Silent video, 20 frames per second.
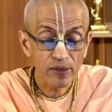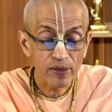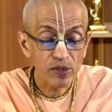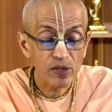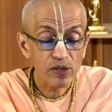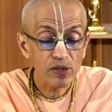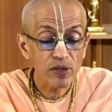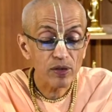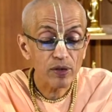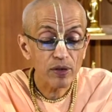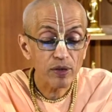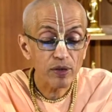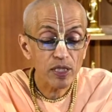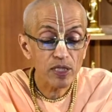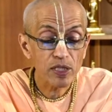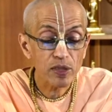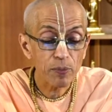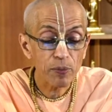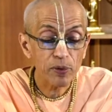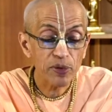this.
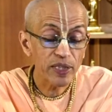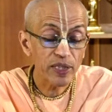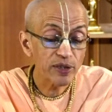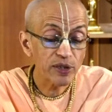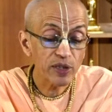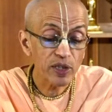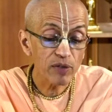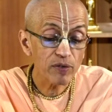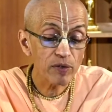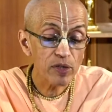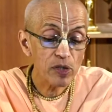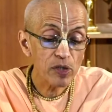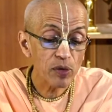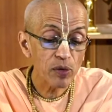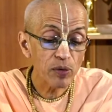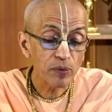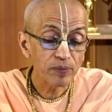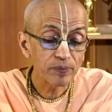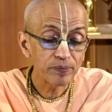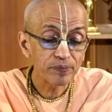That's the potential of the
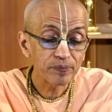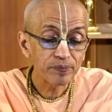soul.